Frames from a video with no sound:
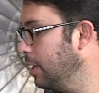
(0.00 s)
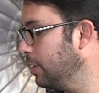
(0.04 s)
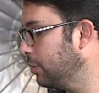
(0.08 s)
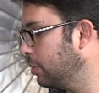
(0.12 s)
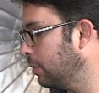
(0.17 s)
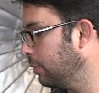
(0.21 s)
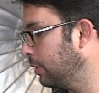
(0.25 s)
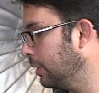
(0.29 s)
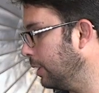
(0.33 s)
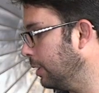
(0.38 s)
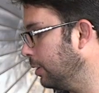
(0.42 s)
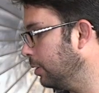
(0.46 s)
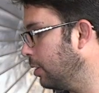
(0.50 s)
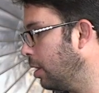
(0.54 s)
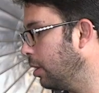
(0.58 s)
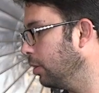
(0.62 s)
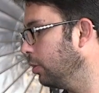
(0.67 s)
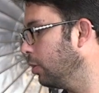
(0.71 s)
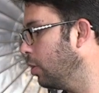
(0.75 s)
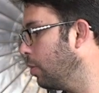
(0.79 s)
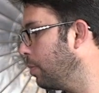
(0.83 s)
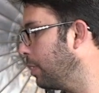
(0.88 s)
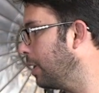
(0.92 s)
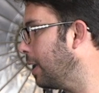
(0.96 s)
something a
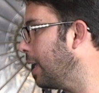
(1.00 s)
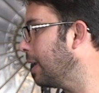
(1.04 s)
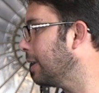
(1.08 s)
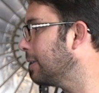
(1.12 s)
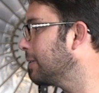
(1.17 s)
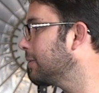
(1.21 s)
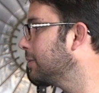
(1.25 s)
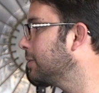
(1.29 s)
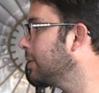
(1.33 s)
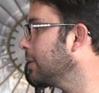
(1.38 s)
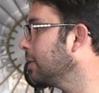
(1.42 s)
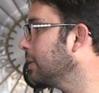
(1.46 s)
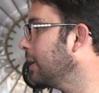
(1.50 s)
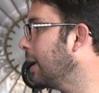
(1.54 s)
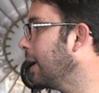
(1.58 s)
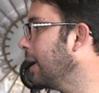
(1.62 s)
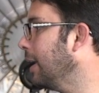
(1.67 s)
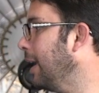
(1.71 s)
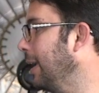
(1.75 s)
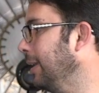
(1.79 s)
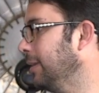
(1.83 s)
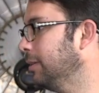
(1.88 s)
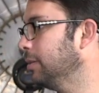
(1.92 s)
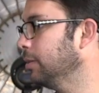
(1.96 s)
lot lower, like
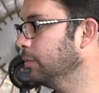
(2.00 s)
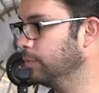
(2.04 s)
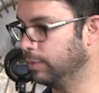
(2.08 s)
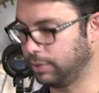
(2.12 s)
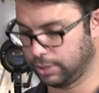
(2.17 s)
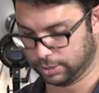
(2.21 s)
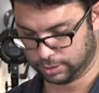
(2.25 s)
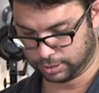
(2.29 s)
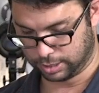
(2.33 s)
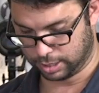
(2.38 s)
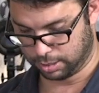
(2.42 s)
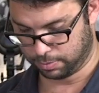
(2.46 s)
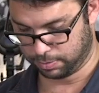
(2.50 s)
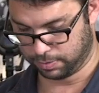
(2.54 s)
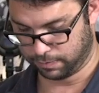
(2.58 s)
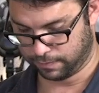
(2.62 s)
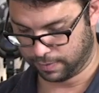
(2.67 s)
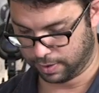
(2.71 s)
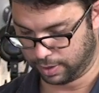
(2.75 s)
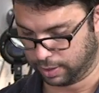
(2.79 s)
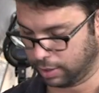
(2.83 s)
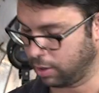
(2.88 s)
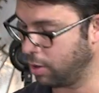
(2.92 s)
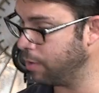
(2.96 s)
8, which is going to be
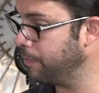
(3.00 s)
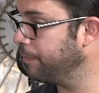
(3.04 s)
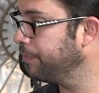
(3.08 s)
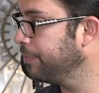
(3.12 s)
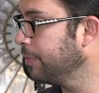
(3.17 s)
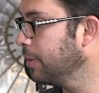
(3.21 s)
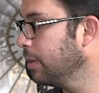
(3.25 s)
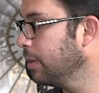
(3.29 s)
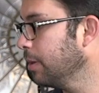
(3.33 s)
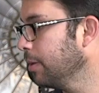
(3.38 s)
very low.